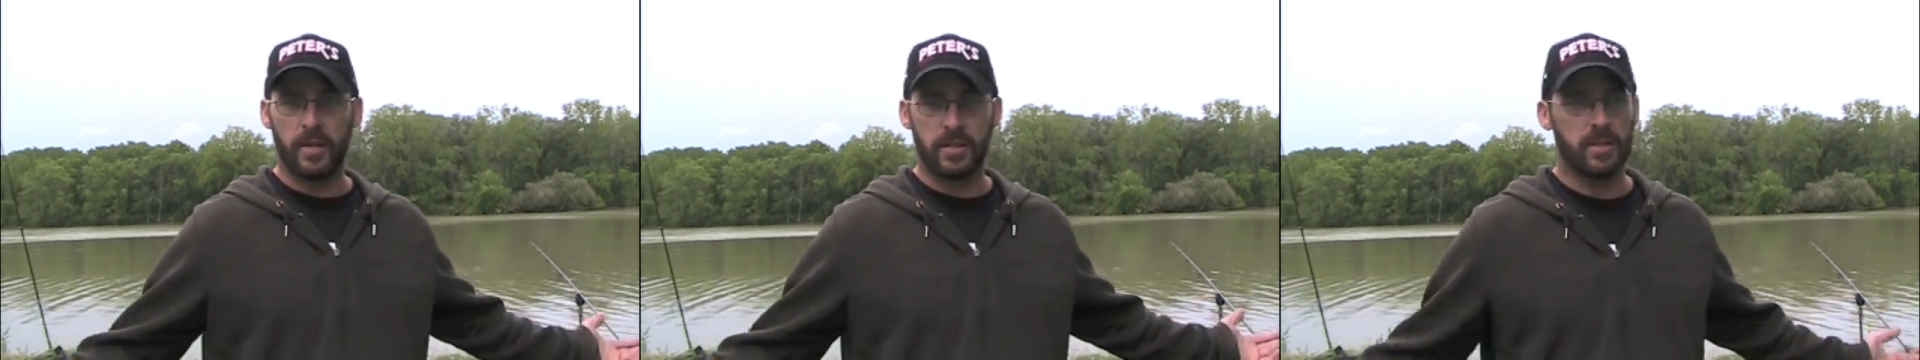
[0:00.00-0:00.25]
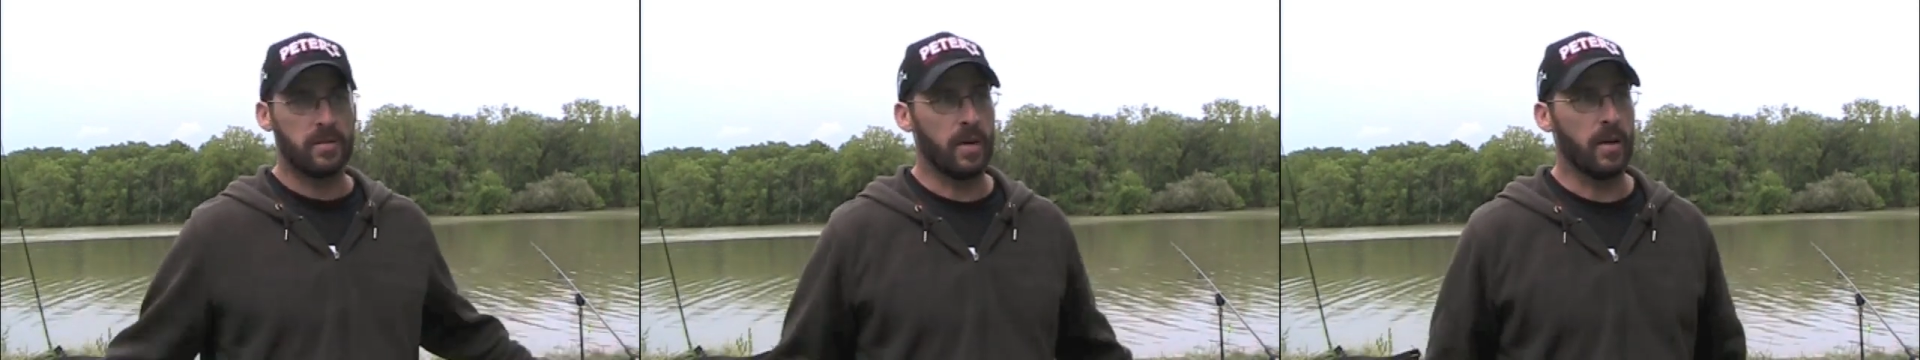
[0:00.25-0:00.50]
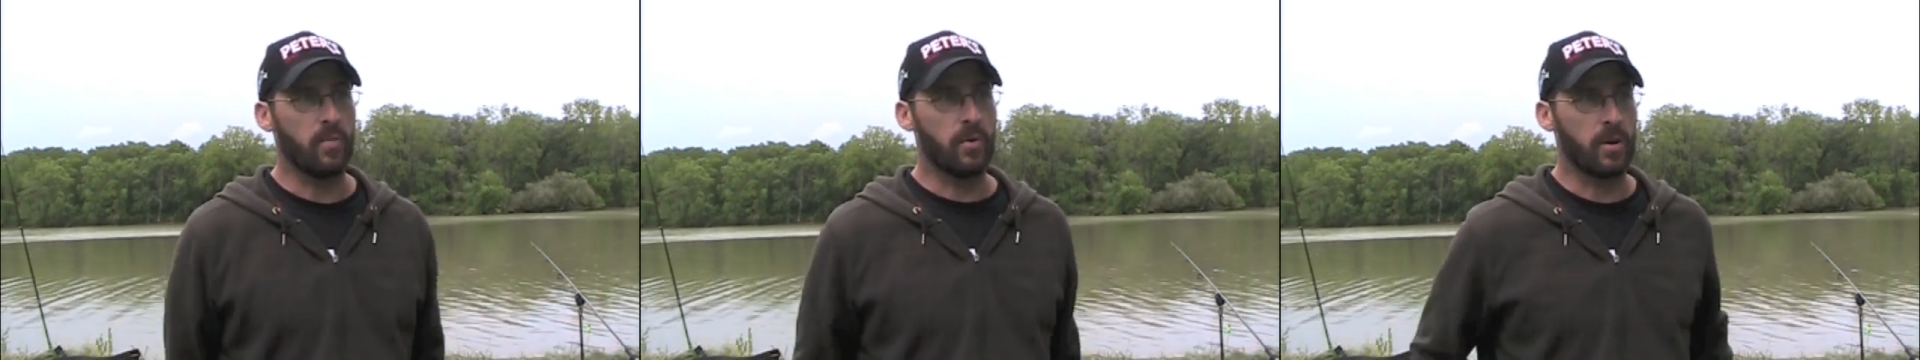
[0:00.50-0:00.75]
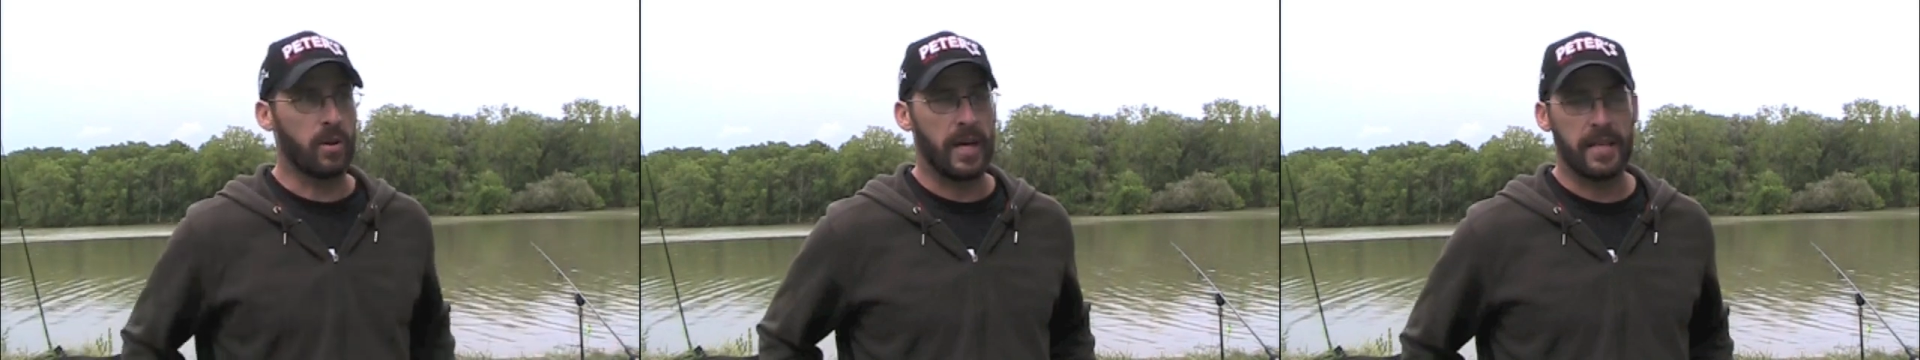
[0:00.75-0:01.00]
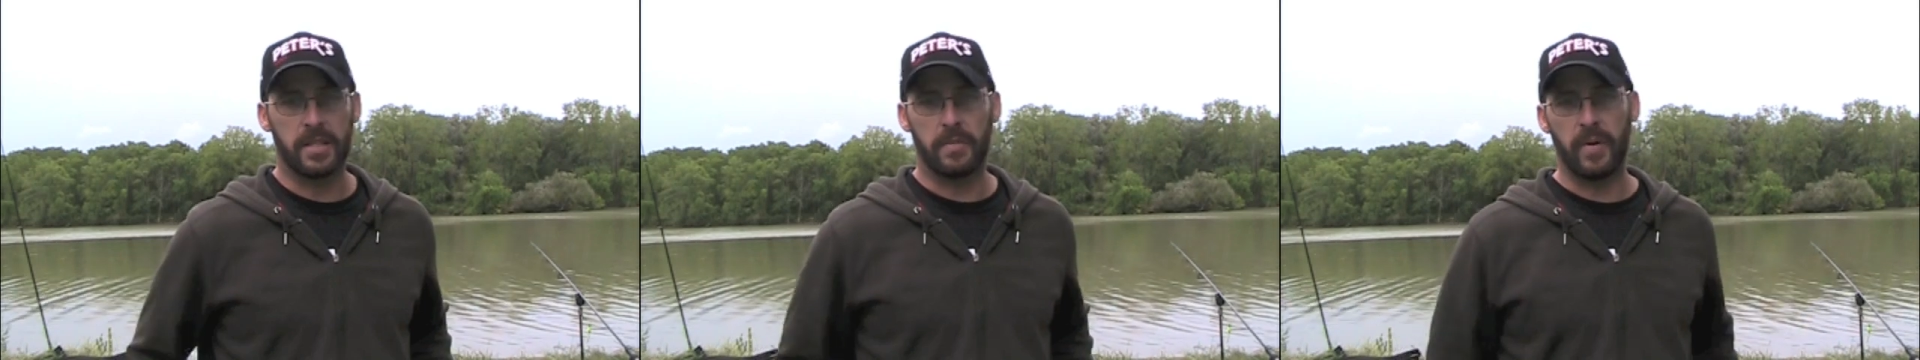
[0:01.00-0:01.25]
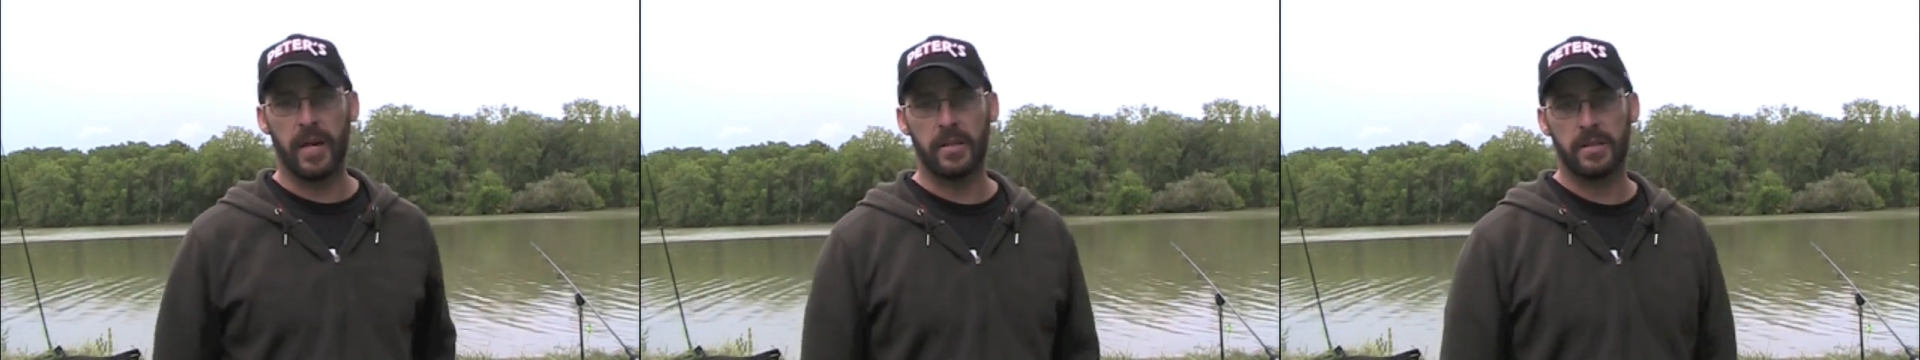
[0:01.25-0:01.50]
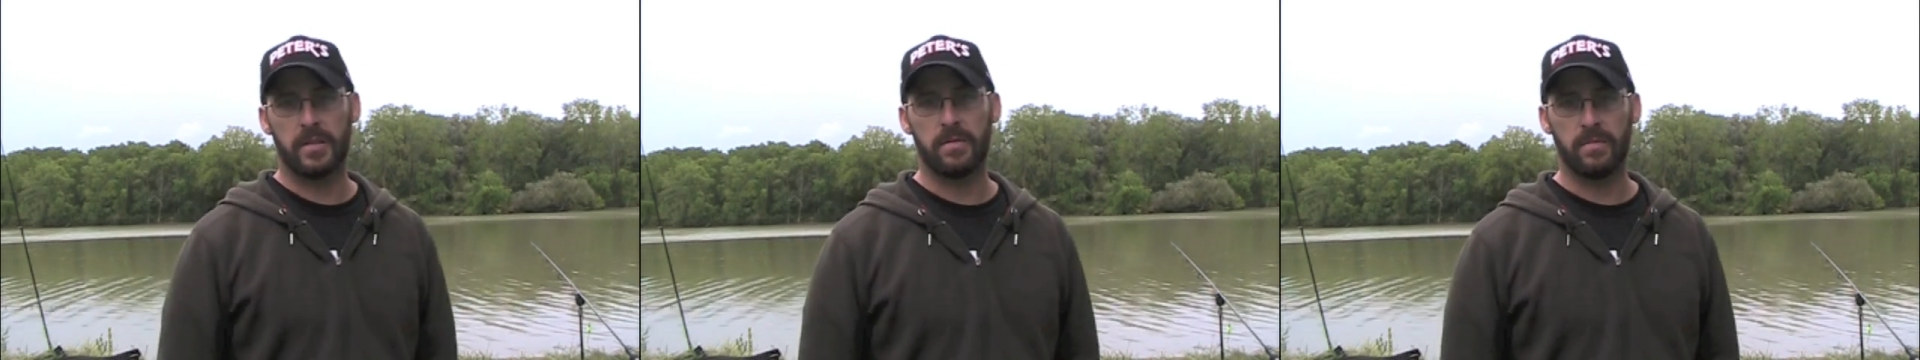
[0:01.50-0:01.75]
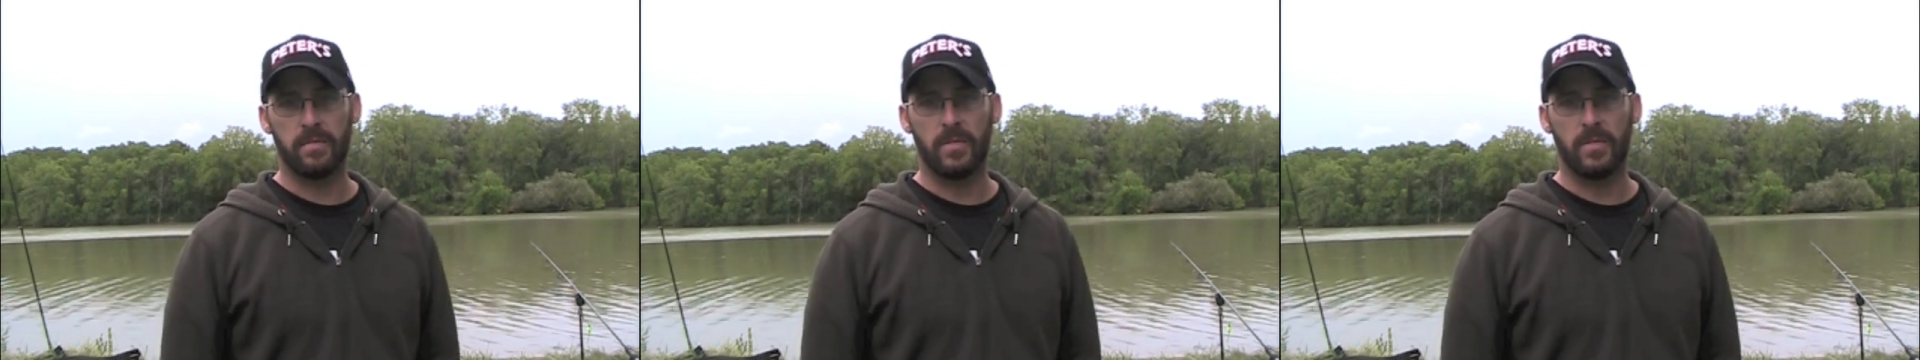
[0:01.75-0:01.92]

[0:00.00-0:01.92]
us World Classic Baits,